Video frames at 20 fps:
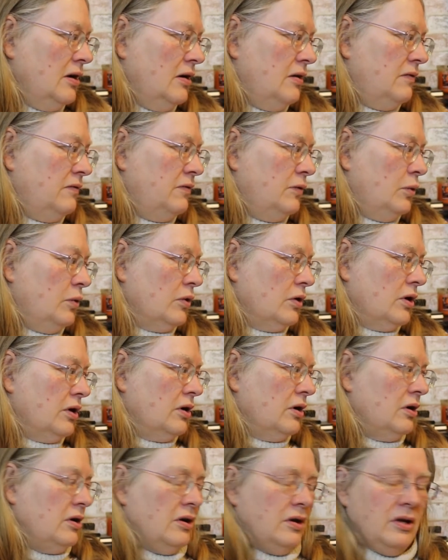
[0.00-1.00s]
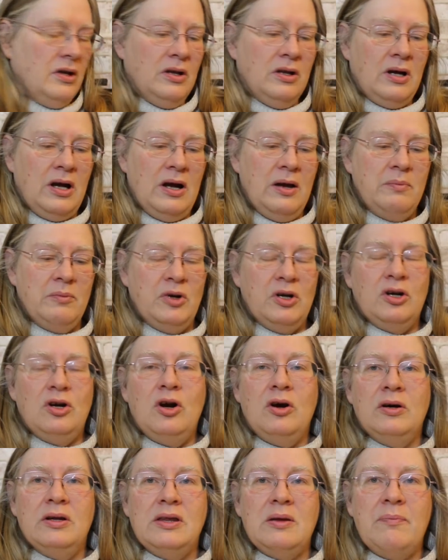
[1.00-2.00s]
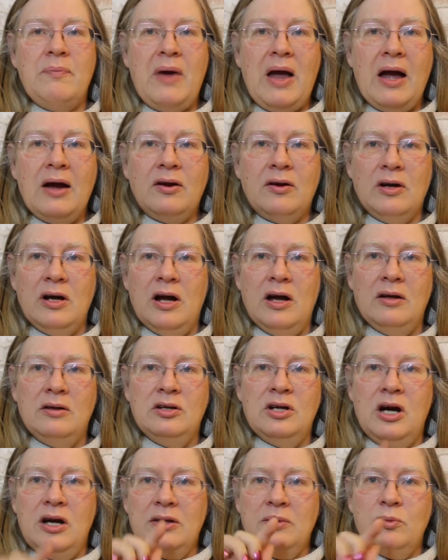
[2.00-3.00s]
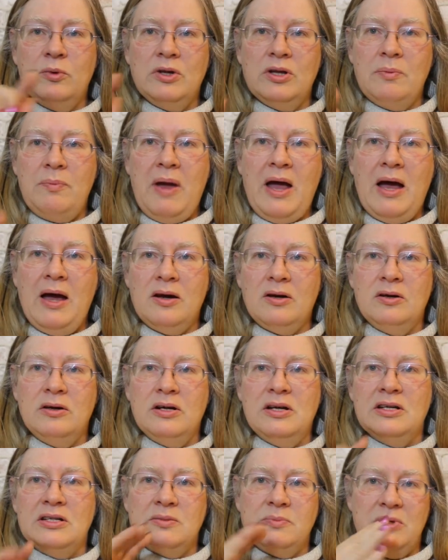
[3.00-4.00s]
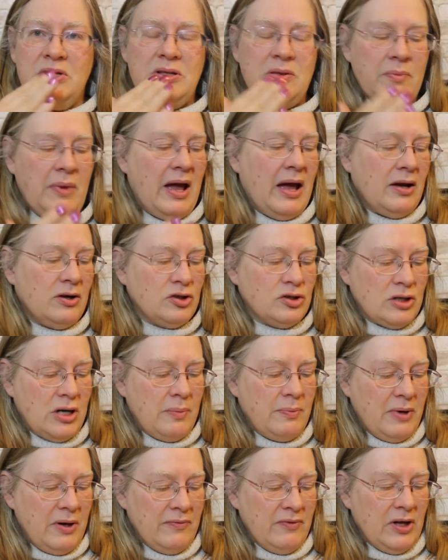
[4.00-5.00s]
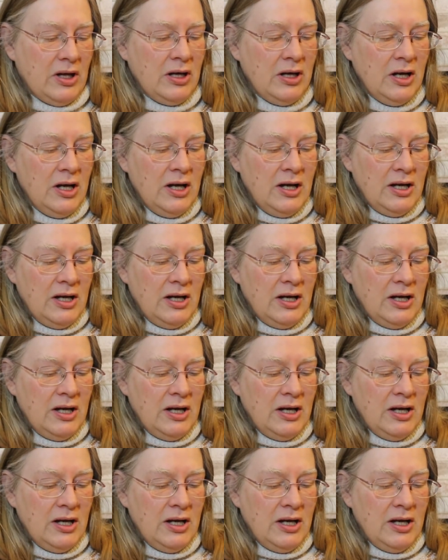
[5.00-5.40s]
for, I'm going to call it the background, not where the pattern is, but the backdrop of it.